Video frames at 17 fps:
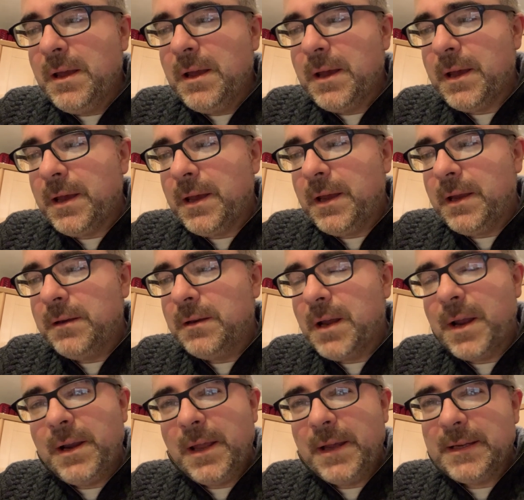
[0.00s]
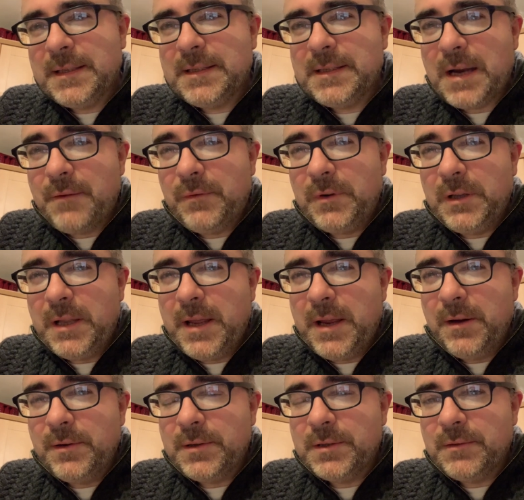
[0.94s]
not like several
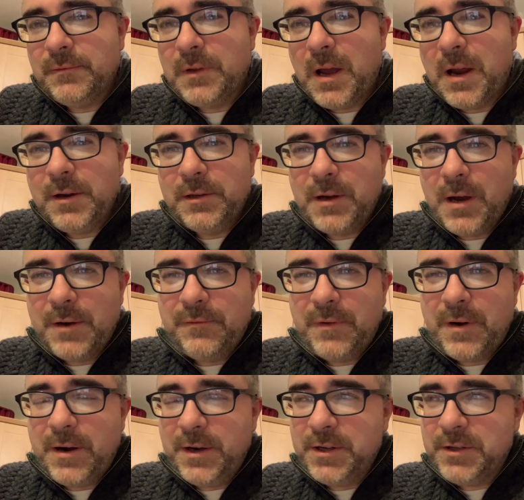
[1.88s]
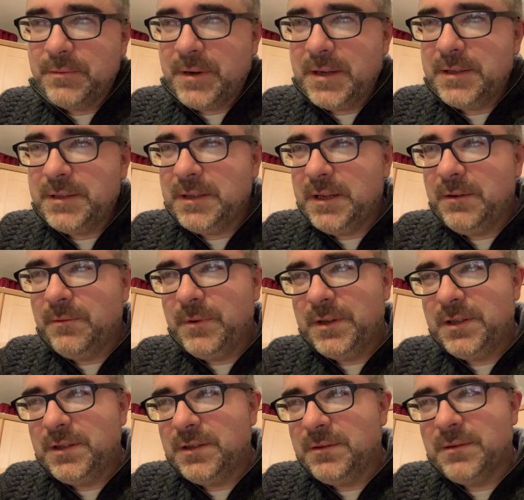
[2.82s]
layers of yacht varnish where I see,
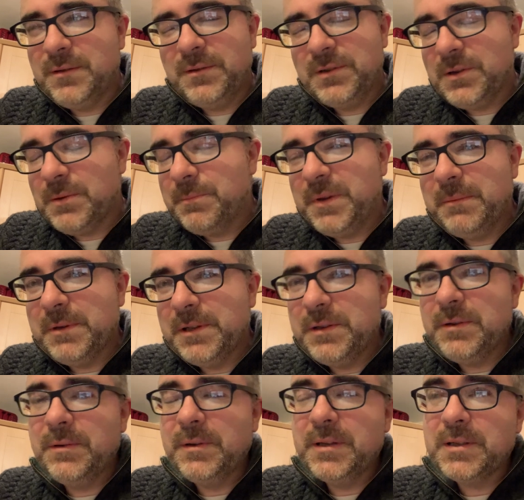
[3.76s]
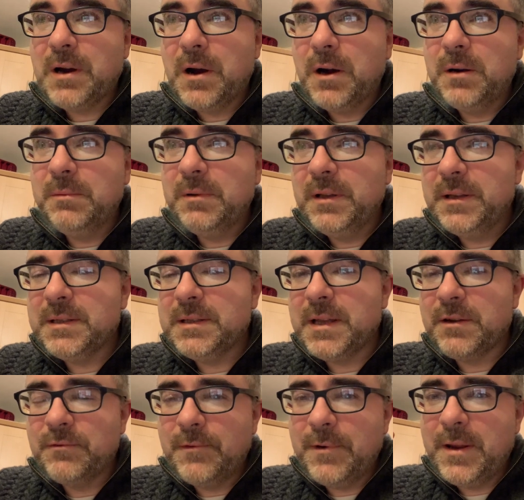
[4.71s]
which some people do and it's horrible. It's
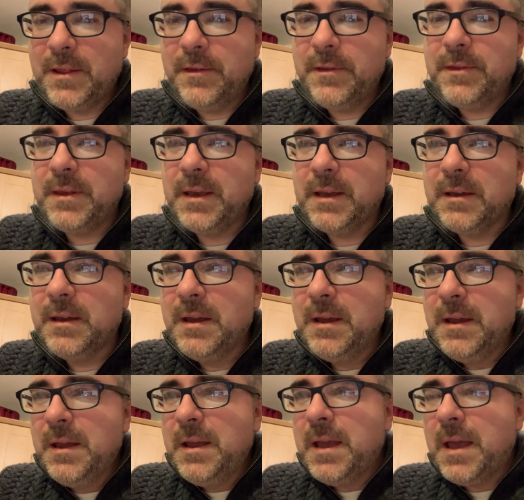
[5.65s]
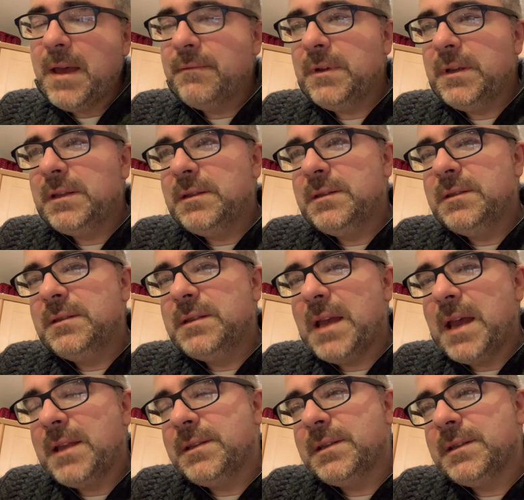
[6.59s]
like really thick, heavy,
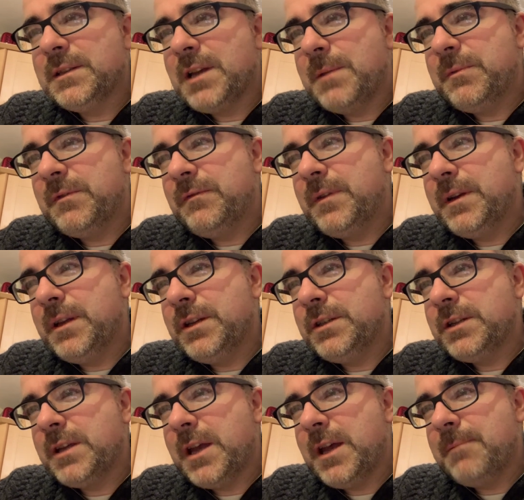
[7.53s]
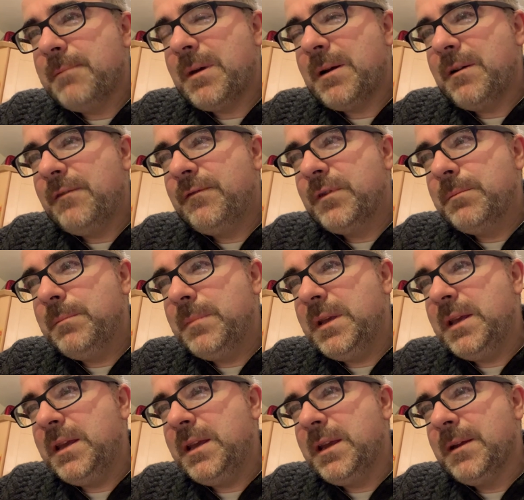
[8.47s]
dense type of finish. For
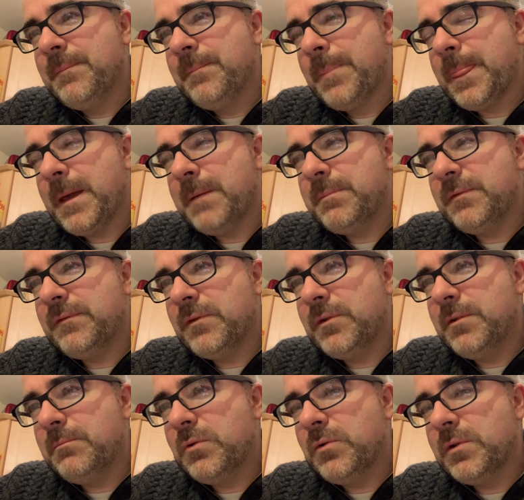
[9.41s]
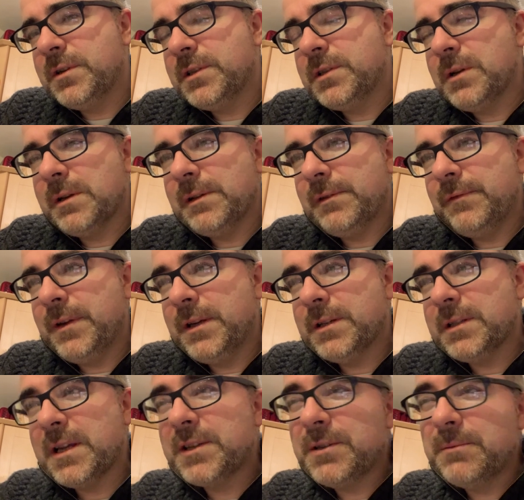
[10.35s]
me, I prefer a more subtle
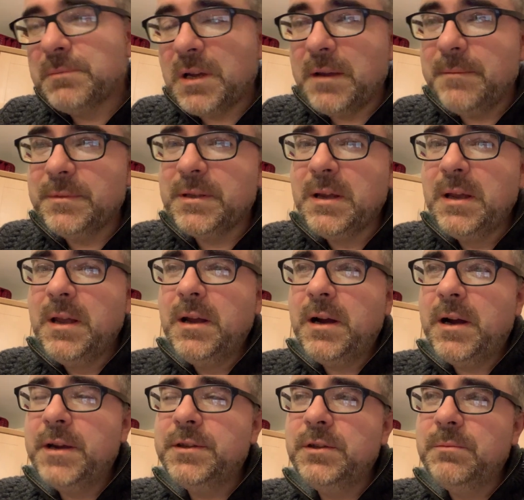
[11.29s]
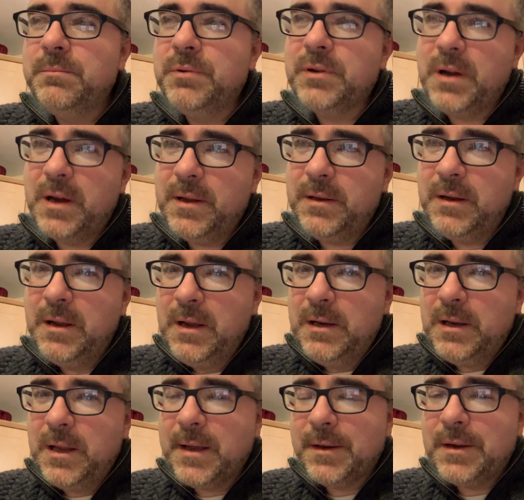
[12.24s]
finish. Like sometimes I do put on,
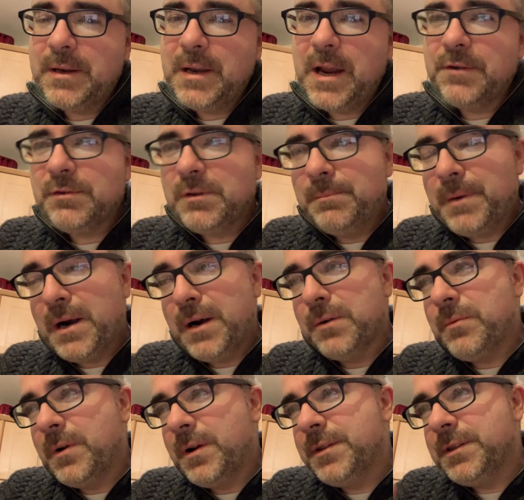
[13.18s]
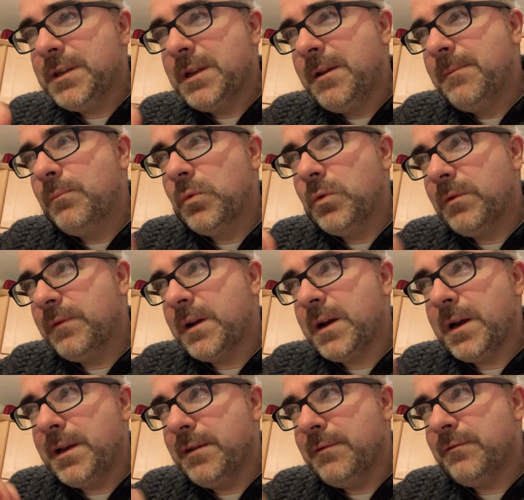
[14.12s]
like on the natural bark ones, more of a
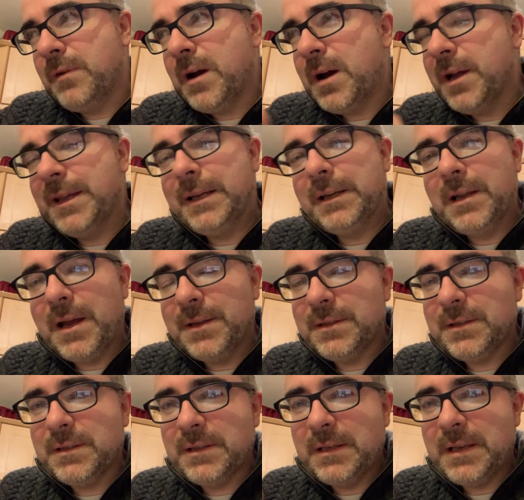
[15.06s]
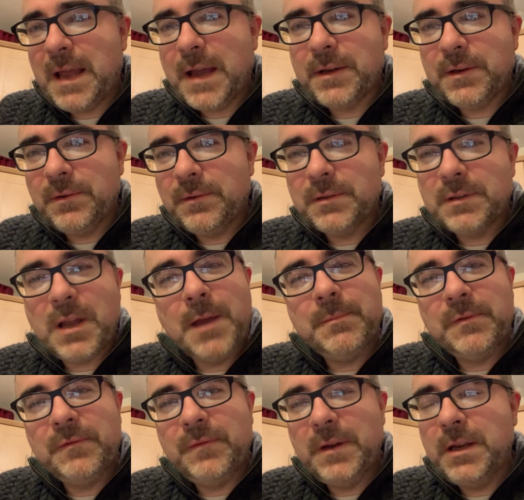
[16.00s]
kind of high gloss lacquer
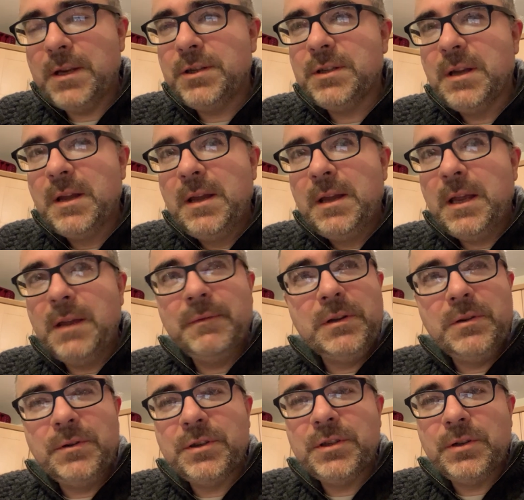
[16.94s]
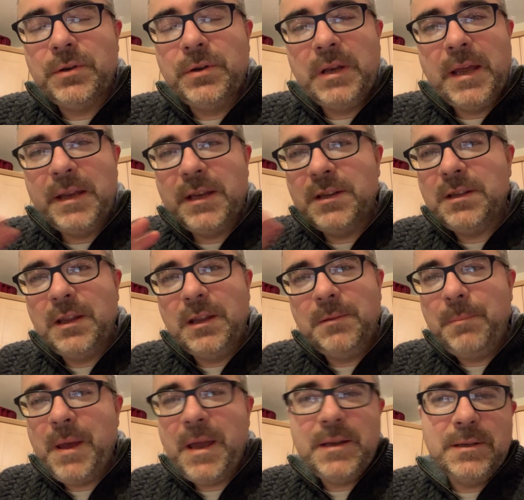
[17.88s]
type of finish. If it looks good, like it
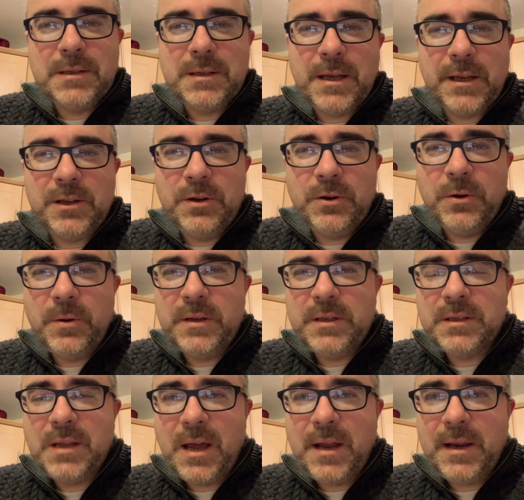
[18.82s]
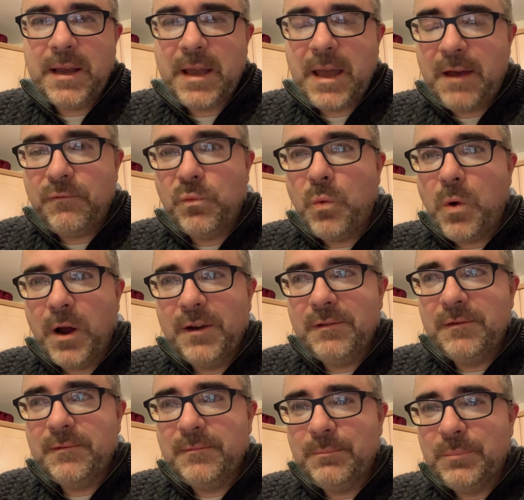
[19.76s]
depends. Like, it's not like I have
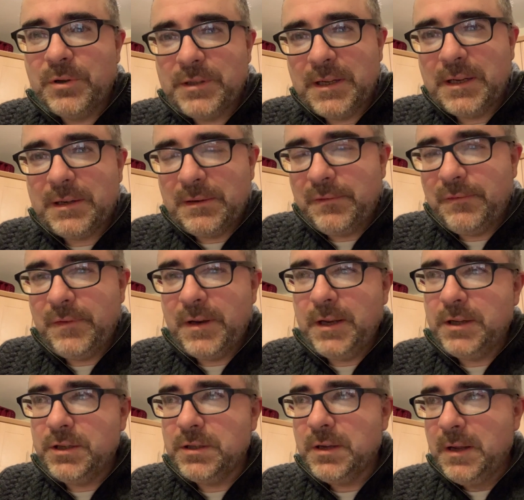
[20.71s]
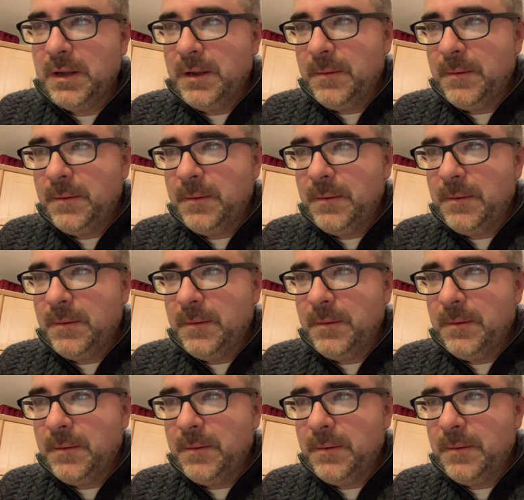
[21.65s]
one particular finish